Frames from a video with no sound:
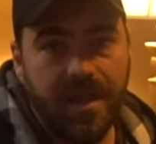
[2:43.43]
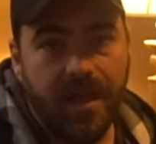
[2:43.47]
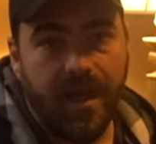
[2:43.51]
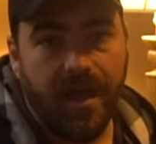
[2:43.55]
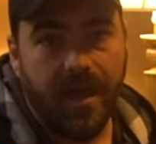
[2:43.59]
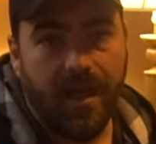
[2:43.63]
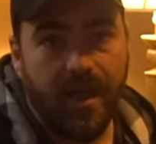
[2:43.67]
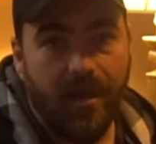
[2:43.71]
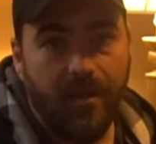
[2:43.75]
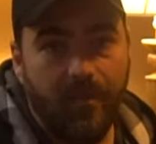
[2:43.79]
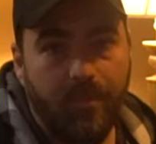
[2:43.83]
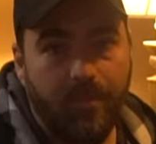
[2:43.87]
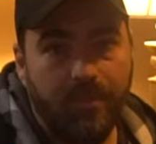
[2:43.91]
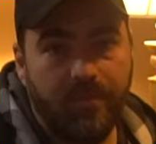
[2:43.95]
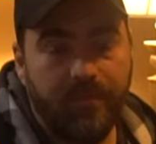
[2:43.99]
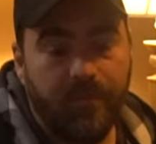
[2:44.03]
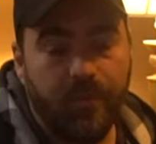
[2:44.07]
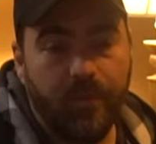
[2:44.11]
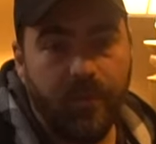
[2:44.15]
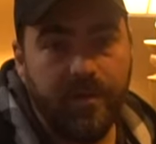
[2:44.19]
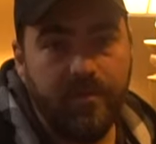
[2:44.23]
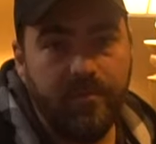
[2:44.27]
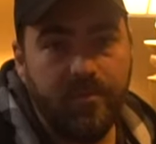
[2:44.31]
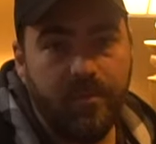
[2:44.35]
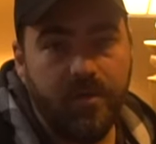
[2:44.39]
Um, before
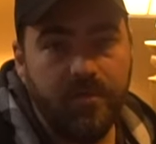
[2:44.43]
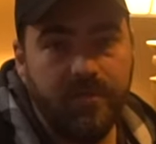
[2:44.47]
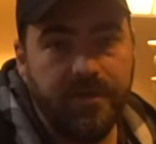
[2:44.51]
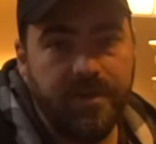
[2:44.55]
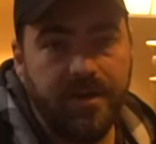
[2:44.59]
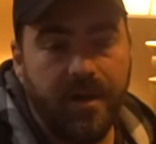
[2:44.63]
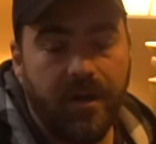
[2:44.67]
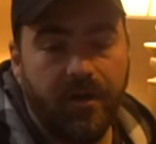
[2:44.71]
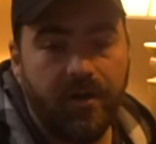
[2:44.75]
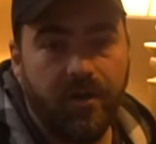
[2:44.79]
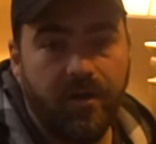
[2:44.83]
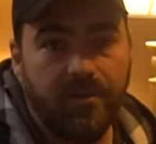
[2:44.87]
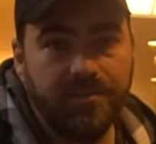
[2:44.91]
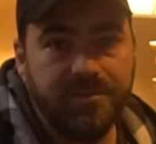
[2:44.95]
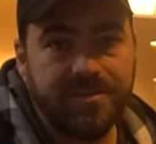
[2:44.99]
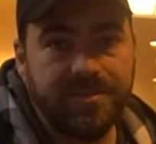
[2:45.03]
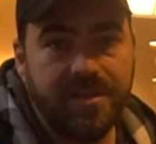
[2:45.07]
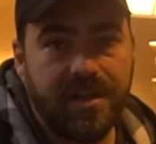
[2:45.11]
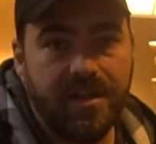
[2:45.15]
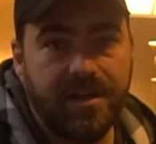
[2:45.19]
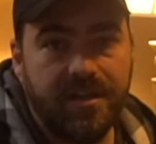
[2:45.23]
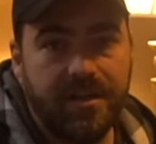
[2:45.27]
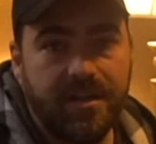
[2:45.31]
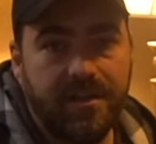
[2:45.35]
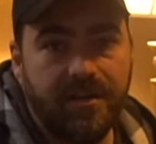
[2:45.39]
we moved into our
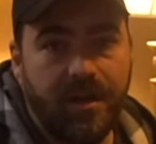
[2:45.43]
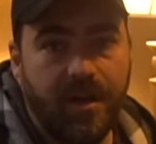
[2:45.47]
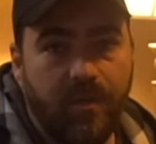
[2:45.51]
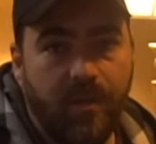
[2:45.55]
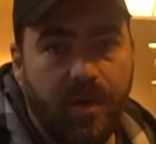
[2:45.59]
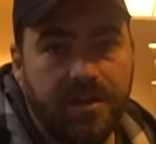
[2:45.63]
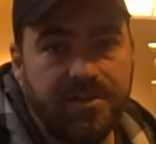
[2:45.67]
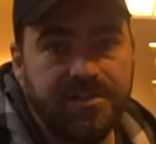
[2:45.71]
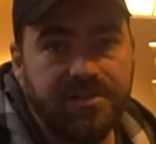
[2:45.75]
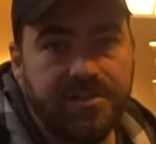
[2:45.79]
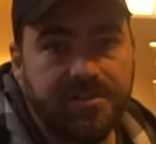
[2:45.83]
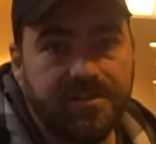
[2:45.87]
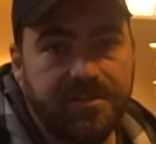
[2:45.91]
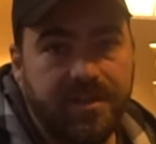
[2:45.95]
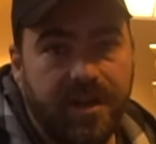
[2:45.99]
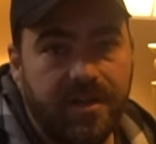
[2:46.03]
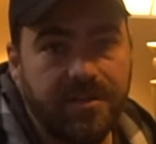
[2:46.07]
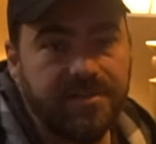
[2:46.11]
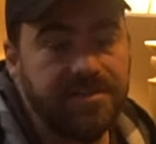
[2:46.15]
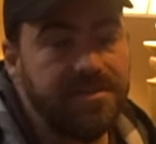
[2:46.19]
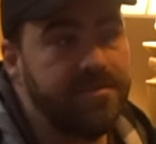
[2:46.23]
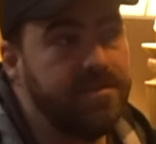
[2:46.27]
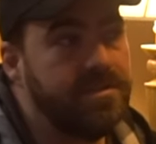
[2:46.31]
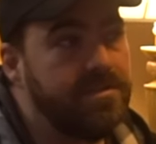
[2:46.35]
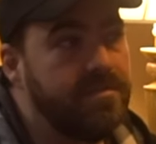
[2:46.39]
homestead here, I watched
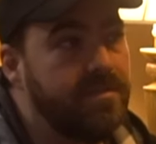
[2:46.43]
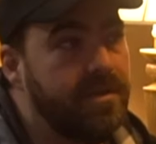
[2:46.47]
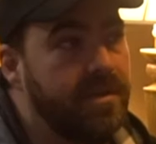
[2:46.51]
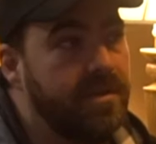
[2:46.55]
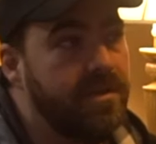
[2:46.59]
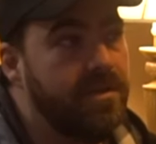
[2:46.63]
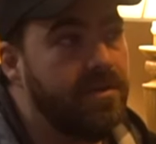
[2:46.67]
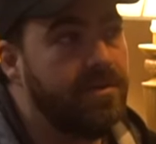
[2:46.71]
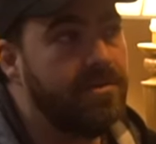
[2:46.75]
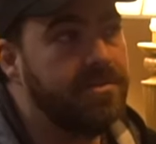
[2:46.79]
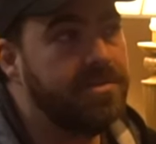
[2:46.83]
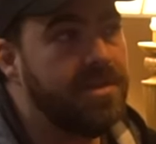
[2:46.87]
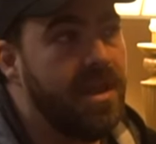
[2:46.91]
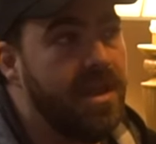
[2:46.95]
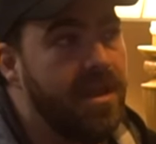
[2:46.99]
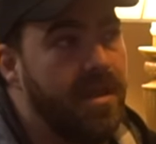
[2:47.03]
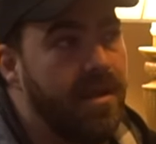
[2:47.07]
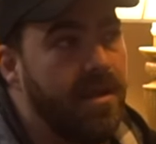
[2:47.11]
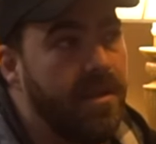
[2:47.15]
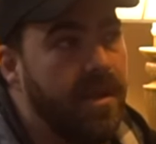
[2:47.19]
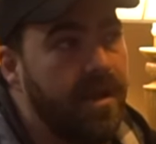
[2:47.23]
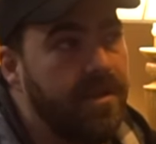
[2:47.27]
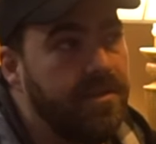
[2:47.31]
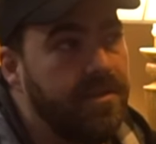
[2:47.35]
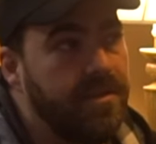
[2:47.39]
tons of his videos
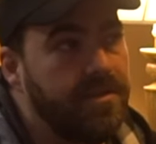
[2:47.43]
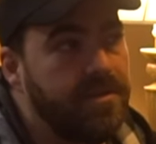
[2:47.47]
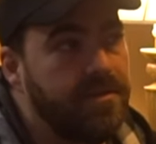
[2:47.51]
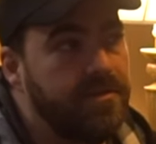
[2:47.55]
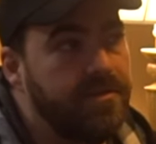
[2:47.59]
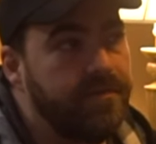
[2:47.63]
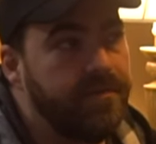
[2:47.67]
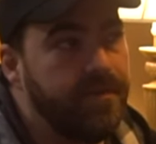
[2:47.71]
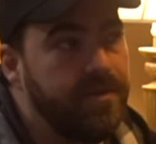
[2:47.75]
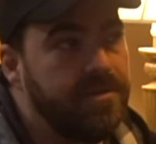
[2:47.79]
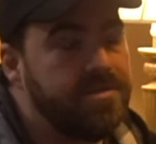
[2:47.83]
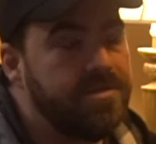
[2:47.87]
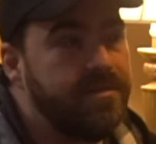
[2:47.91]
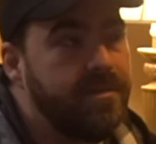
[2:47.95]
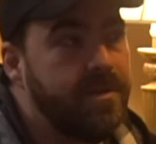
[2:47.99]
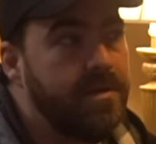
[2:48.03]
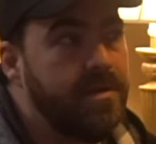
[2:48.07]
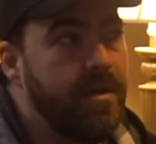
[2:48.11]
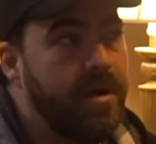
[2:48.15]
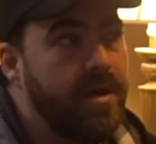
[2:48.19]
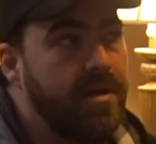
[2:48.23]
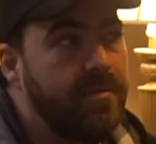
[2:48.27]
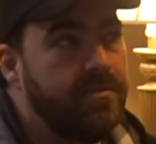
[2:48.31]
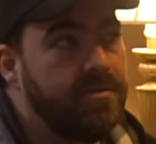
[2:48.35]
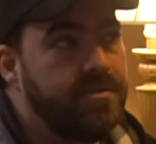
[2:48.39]
I think the first
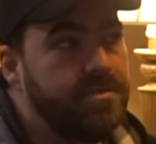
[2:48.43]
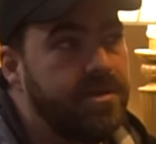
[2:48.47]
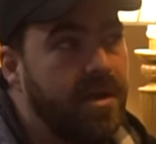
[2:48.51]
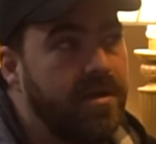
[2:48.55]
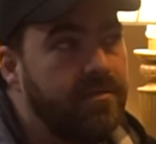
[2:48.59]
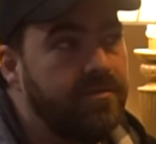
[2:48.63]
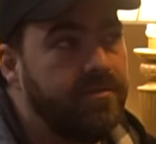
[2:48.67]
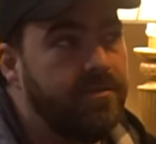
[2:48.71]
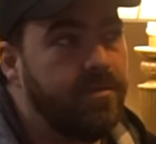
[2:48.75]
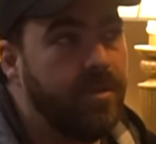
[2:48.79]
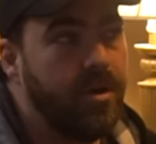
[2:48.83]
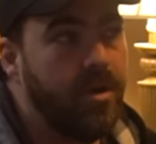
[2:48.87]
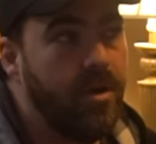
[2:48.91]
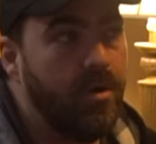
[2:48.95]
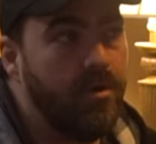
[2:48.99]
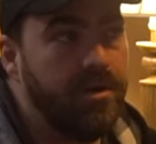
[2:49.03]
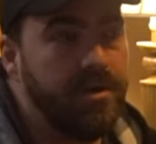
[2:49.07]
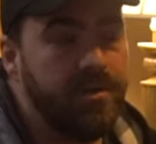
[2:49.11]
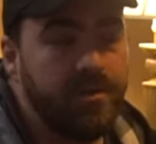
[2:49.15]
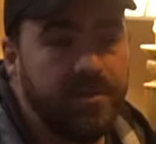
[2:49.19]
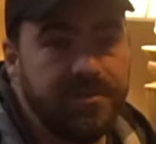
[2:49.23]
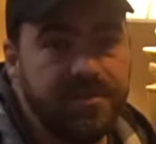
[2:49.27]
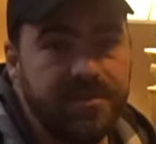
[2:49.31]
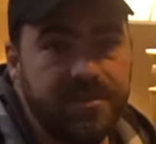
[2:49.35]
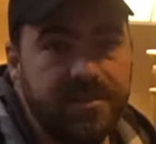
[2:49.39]
video I ever saw from Cody
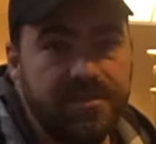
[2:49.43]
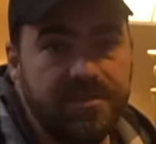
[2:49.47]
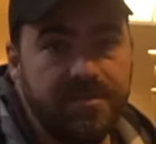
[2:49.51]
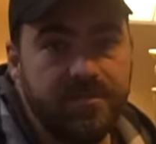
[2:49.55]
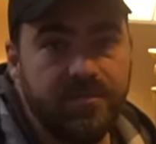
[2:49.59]
was his